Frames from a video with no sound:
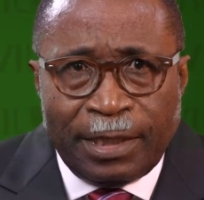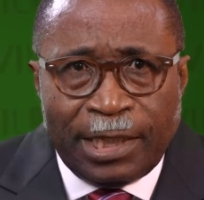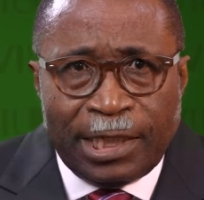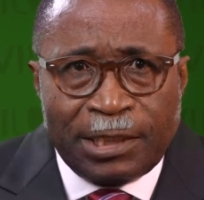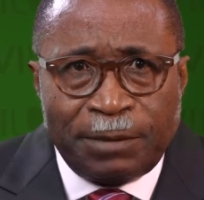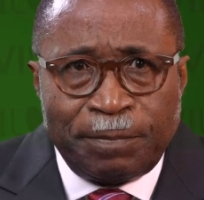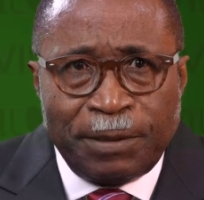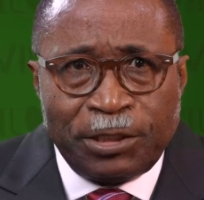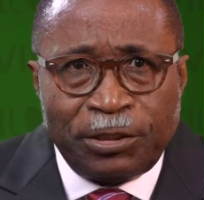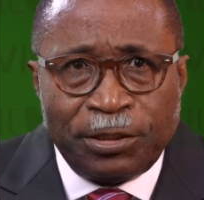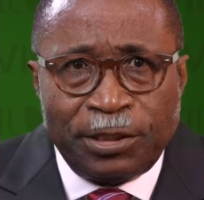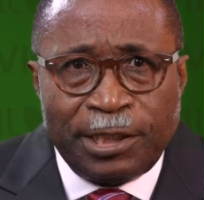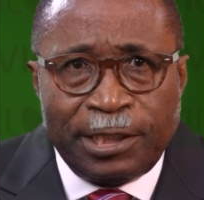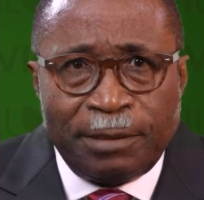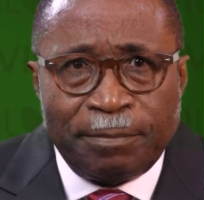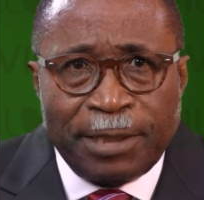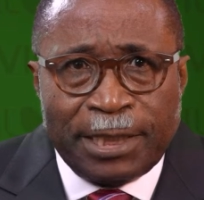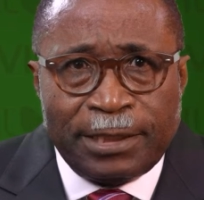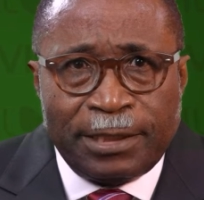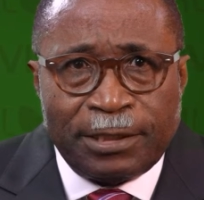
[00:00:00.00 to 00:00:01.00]
especially
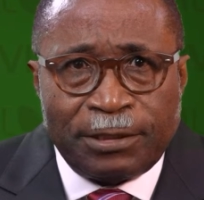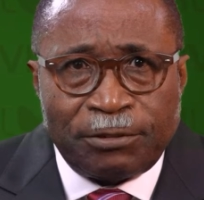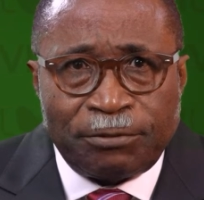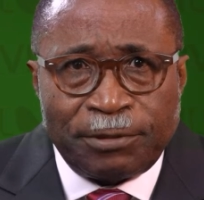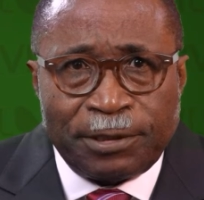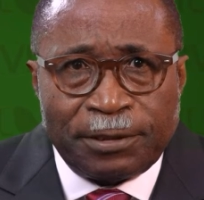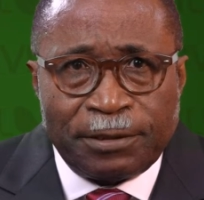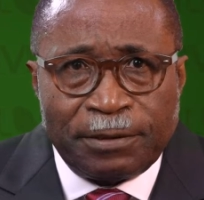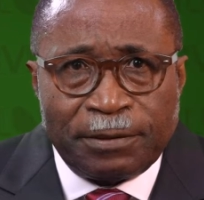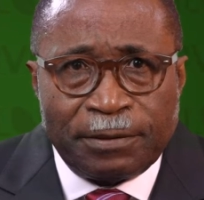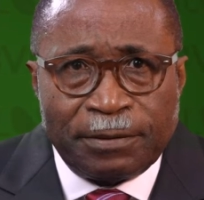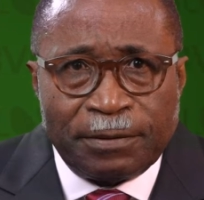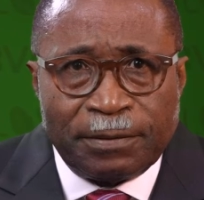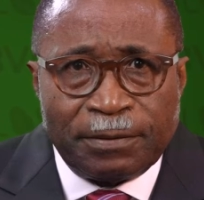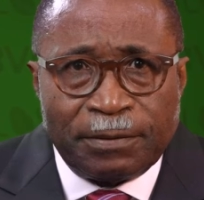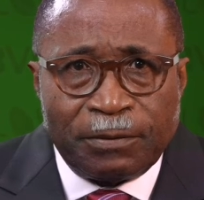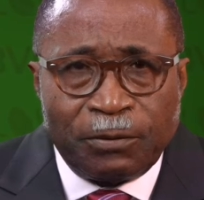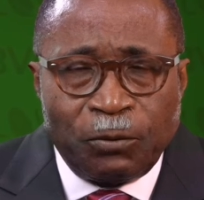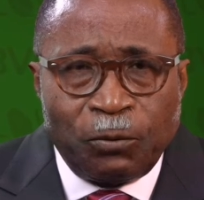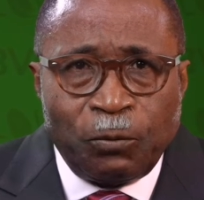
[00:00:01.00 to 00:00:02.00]
in my district,
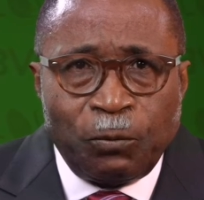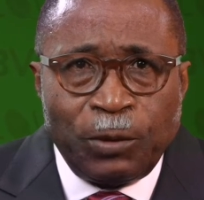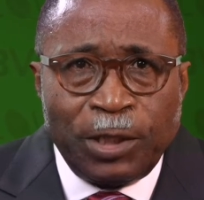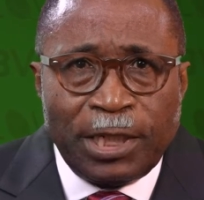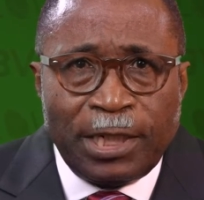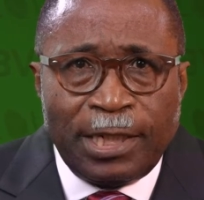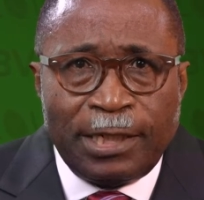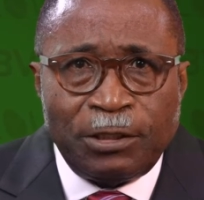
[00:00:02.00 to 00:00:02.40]
where